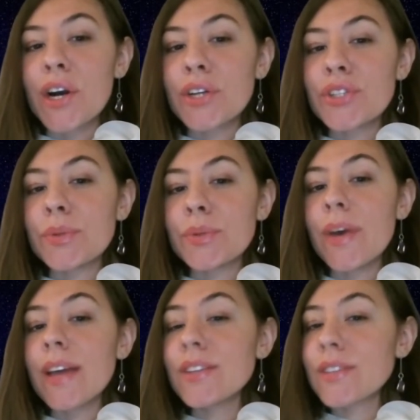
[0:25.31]
are
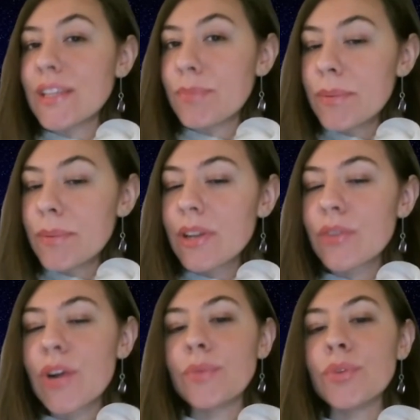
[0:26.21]
to educate people
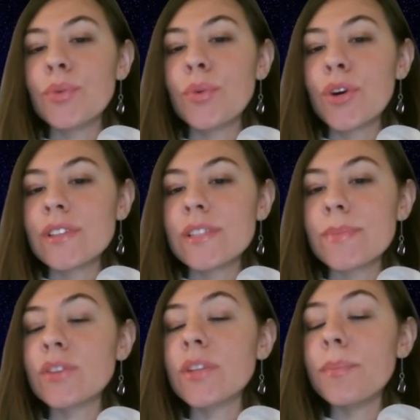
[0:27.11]
around the world about